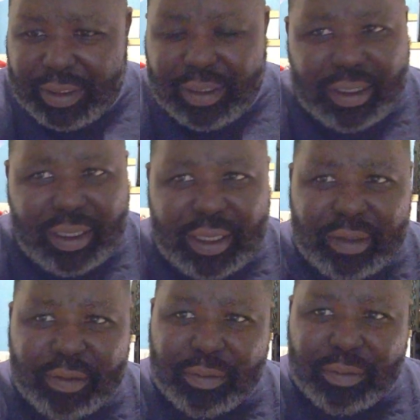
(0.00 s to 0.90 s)

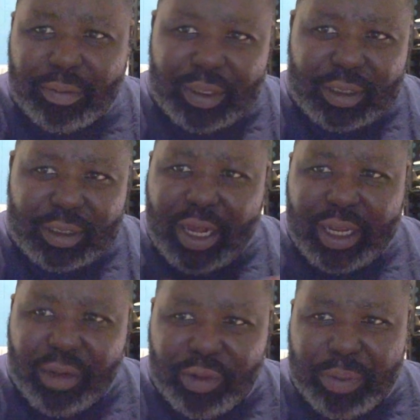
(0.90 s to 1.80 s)
and I try to
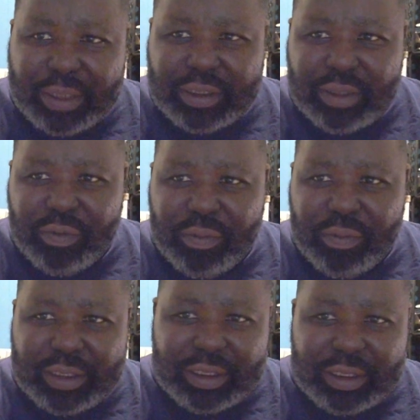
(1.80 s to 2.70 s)
give her the best
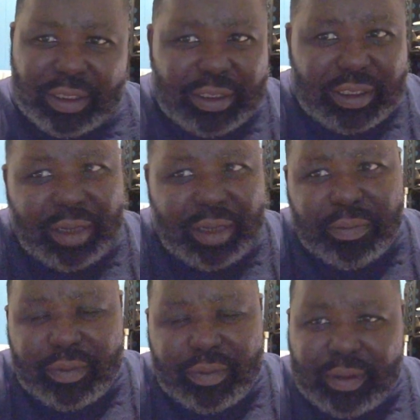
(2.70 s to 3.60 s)
information because I'm
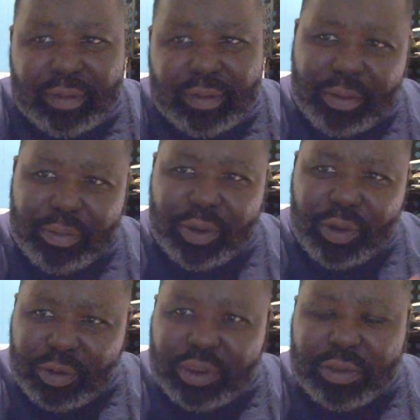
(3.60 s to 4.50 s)
a
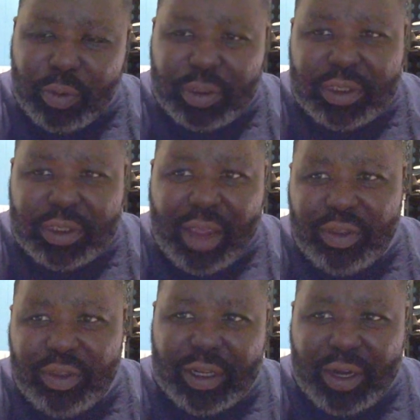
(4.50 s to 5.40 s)
little more
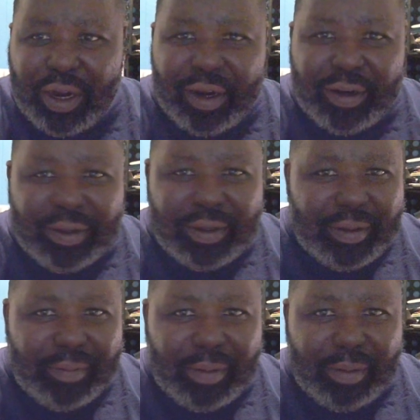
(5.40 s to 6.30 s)
savvy than her.
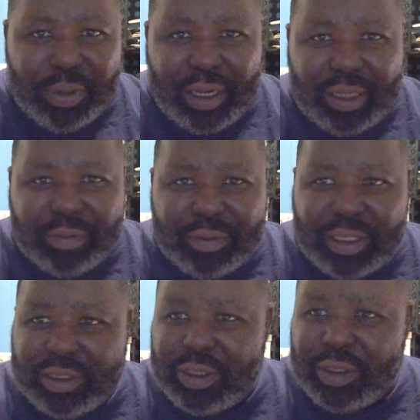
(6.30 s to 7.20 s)
But as
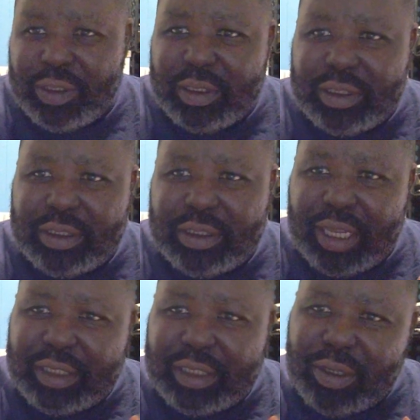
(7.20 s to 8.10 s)
soon as I
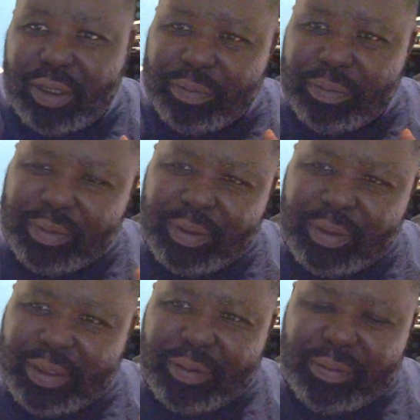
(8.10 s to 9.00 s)
start
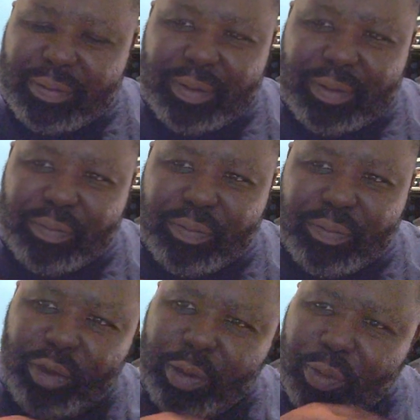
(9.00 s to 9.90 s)
putting
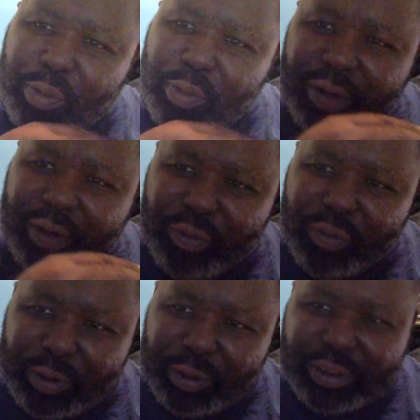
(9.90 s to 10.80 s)
a little bit more information